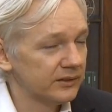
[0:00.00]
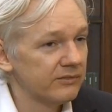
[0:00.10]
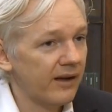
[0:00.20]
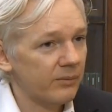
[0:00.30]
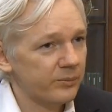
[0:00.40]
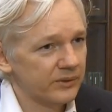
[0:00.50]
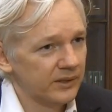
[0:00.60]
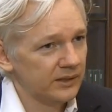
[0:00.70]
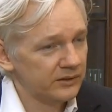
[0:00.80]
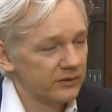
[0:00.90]
live up
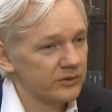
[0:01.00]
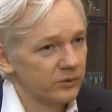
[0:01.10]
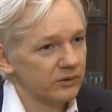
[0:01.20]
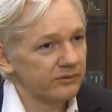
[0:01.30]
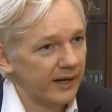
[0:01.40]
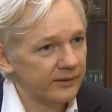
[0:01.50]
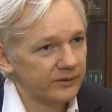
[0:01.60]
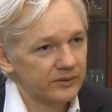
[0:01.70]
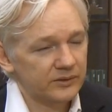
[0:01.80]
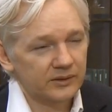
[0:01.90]
to the sort of
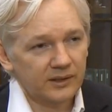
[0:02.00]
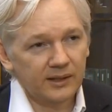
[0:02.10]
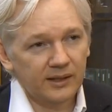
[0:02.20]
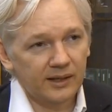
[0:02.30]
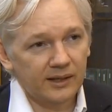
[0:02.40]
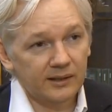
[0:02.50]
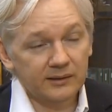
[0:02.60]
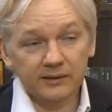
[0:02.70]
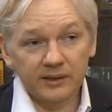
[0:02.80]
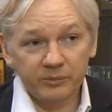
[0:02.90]
values
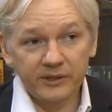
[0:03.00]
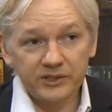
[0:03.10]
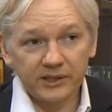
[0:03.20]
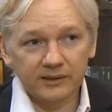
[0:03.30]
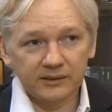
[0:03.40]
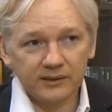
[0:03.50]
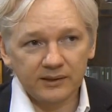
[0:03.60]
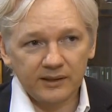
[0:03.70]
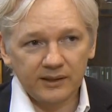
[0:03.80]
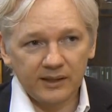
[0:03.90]
that they're preaching,
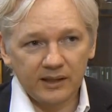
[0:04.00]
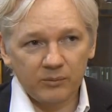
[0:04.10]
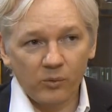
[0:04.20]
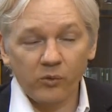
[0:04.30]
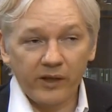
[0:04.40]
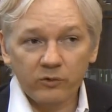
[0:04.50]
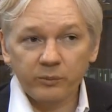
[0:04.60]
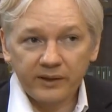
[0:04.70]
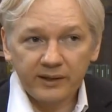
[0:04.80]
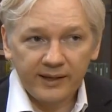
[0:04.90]
or they will
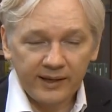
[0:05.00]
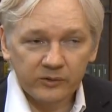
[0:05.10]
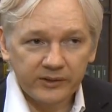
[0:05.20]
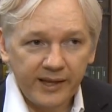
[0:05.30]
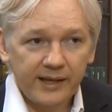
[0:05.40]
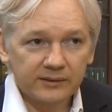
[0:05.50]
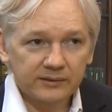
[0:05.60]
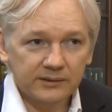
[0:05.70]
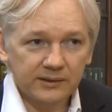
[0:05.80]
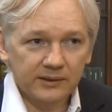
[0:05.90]
be held
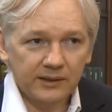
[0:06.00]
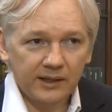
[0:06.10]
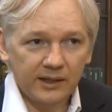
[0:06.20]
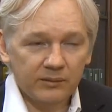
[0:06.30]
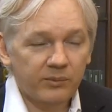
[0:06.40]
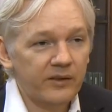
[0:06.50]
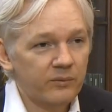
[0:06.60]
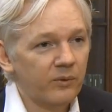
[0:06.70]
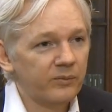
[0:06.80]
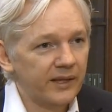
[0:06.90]
account by
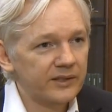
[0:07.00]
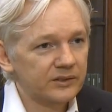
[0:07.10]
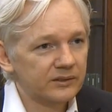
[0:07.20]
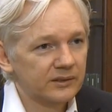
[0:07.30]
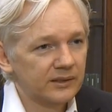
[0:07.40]
the population.